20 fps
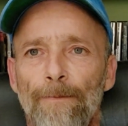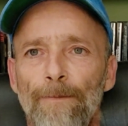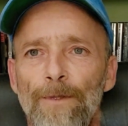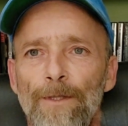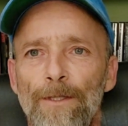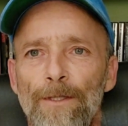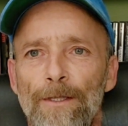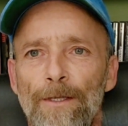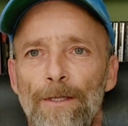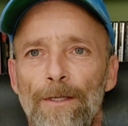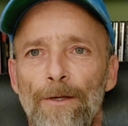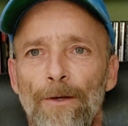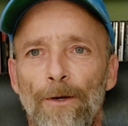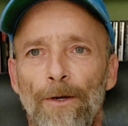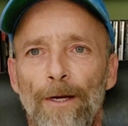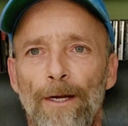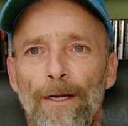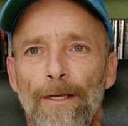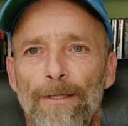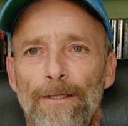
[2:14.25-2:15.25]
She's into the
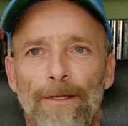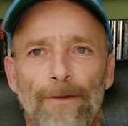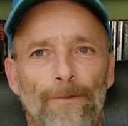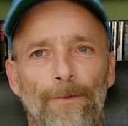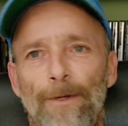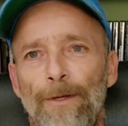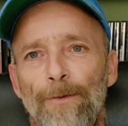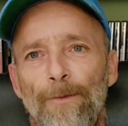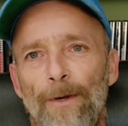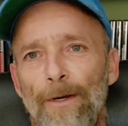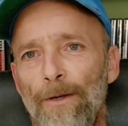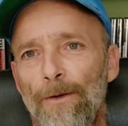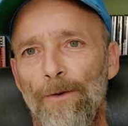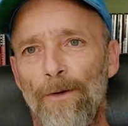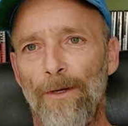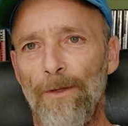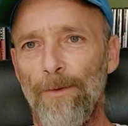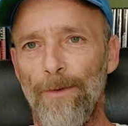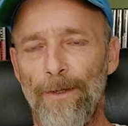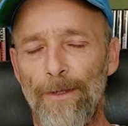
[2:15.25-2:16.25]
organic stuff. We didn't want to go
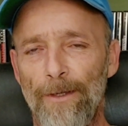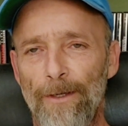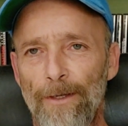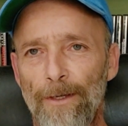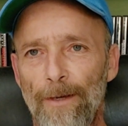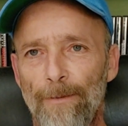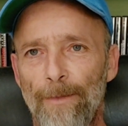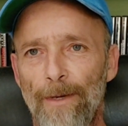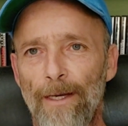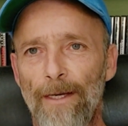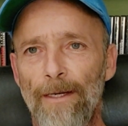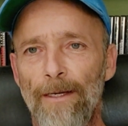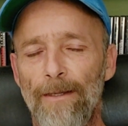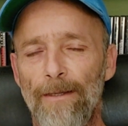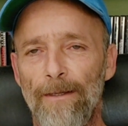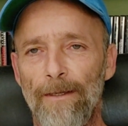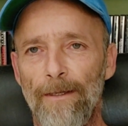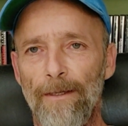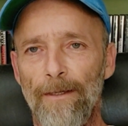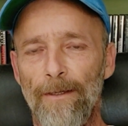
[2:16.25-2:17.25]
all the way there and not buy
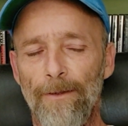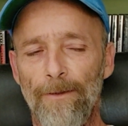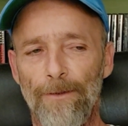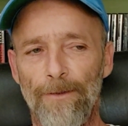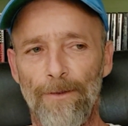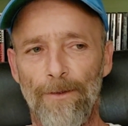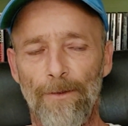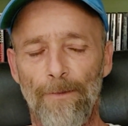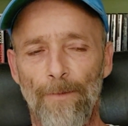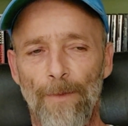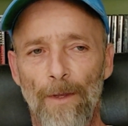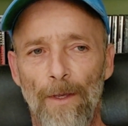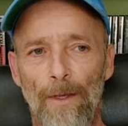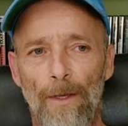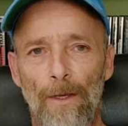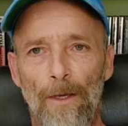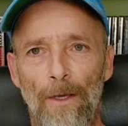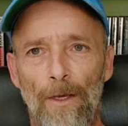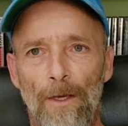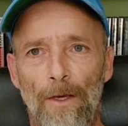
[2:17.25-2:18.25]
anything, So
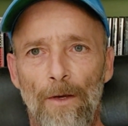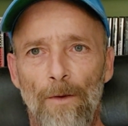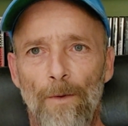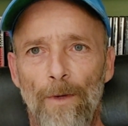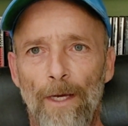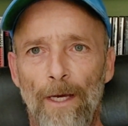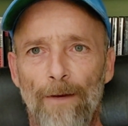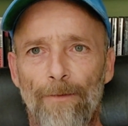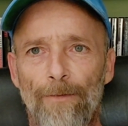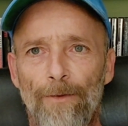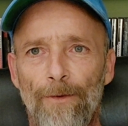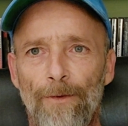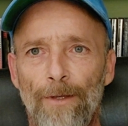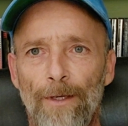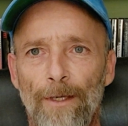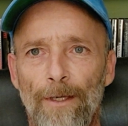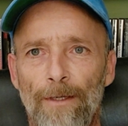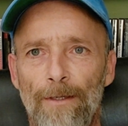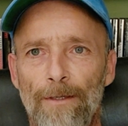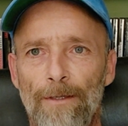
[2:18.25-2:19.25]
we got a few
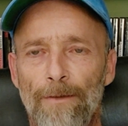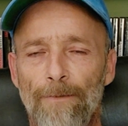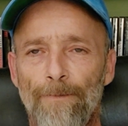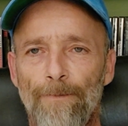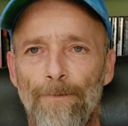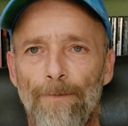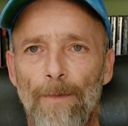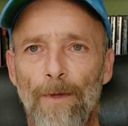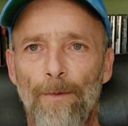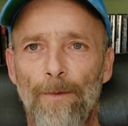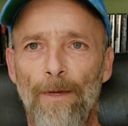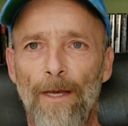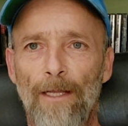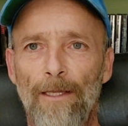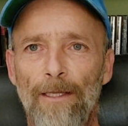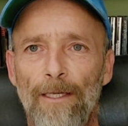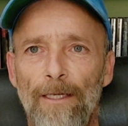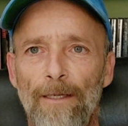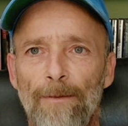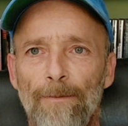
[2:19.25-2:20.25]
things. Got
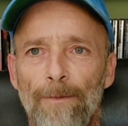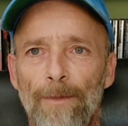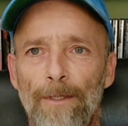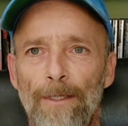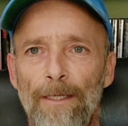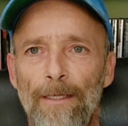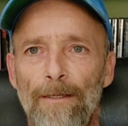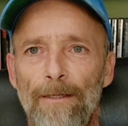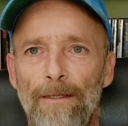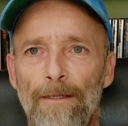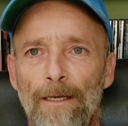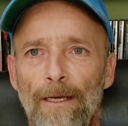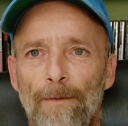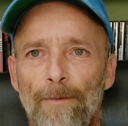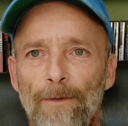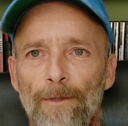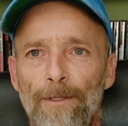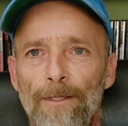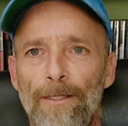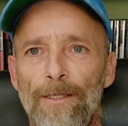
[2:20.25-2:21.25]
Liam and Ethan a
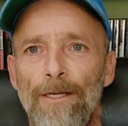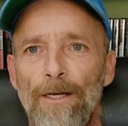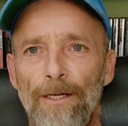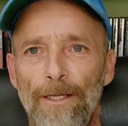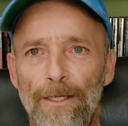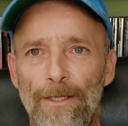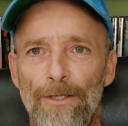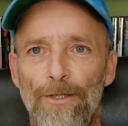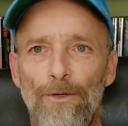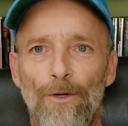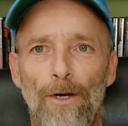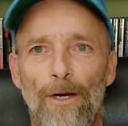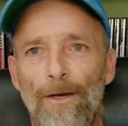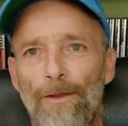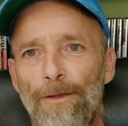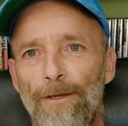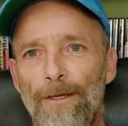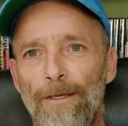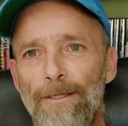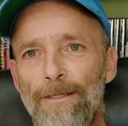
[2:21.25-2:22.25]
couple of these honey straw
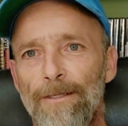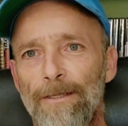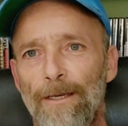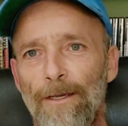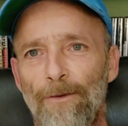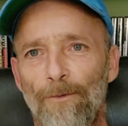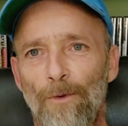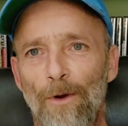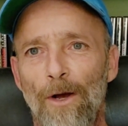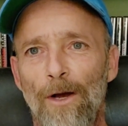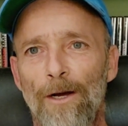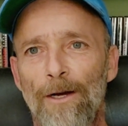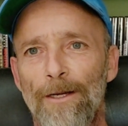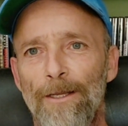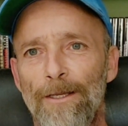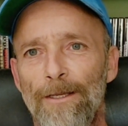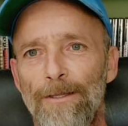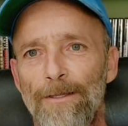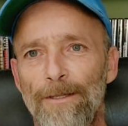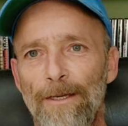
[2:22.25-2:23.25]
things, like raw
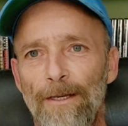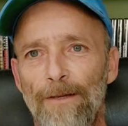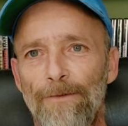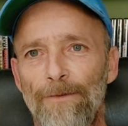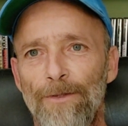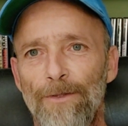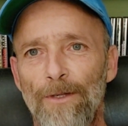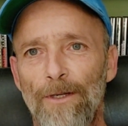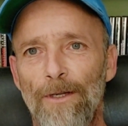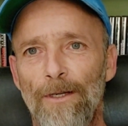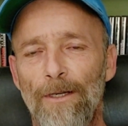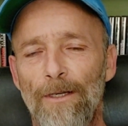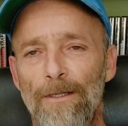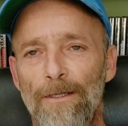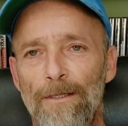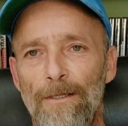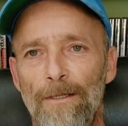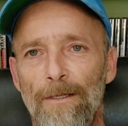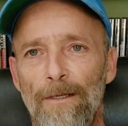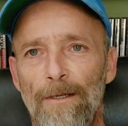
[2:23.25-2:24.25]
honey inside of
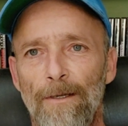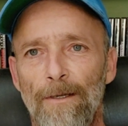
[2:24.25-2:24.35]
straws.